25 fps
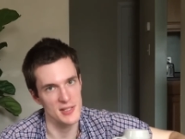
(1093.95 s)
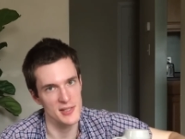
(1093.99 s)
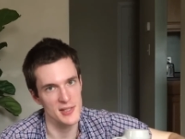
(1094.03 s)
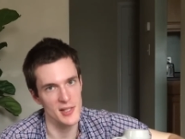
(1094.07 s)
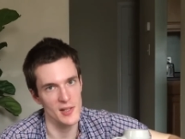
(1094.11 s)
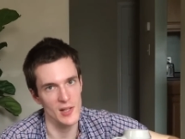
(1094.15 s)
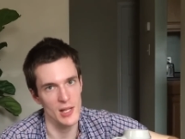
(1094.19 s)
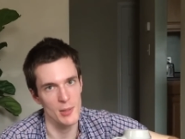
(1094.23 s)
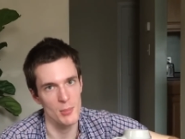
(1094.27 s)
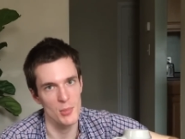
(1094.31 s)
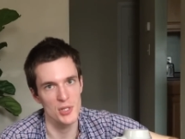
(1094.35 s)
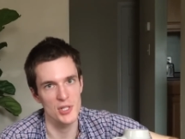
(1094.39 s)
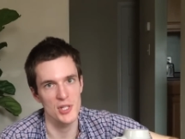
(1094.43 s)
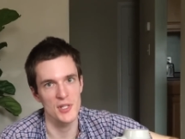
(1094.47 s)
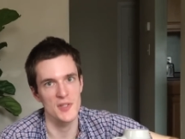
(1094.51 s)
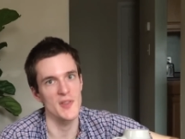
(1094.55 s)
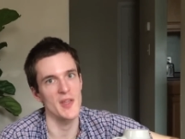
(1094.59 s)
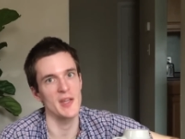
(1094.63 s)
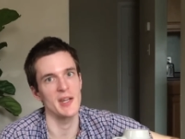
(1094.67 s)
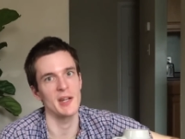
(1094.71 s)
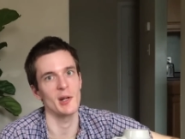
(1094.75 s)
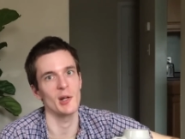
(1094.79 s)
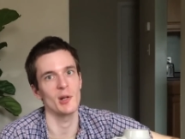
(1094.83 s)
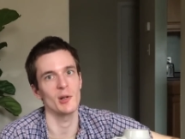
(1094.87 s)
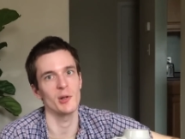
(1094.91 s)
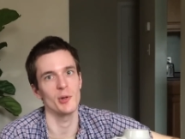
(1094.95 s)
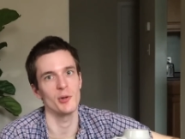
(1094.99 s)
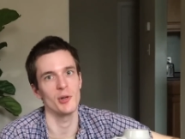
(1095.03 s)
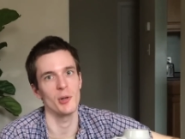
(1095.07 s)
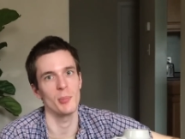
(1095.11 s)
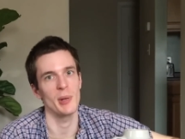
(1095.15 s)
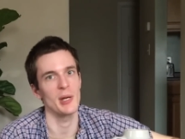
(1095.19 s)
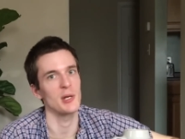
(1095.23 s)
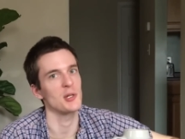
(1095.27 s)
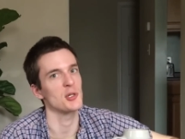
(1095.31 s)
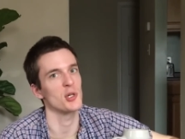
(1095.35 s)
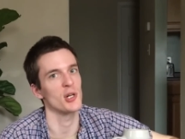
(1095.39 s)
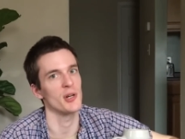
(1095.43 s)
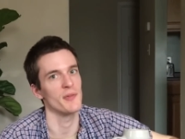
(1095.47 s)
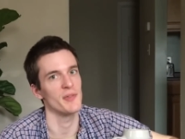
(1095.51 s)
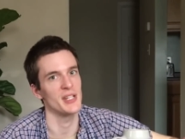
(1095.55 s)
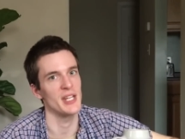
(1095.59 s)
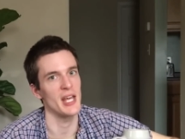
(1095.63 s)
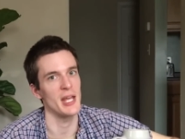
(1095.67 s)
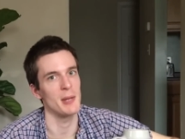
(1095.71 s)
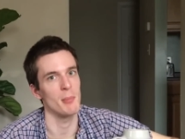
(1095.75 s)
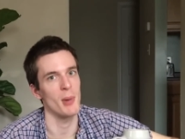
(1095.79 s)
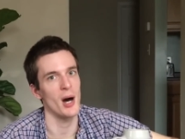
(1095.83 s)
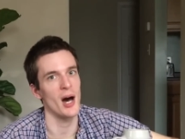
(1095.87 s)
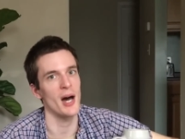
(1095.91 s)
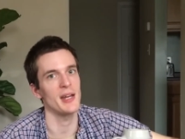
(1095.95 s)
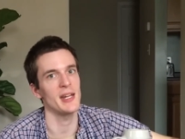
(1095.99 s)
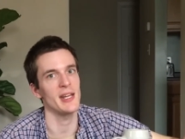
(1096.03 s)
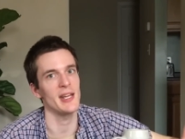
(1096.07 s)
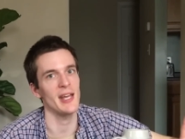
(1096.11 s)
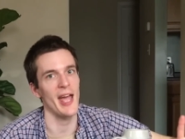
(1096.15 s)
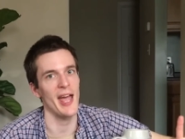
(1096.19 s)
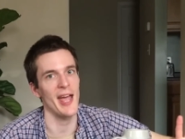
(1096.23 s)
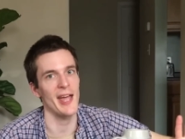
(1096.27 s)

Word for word: still images that include a picture of a dead body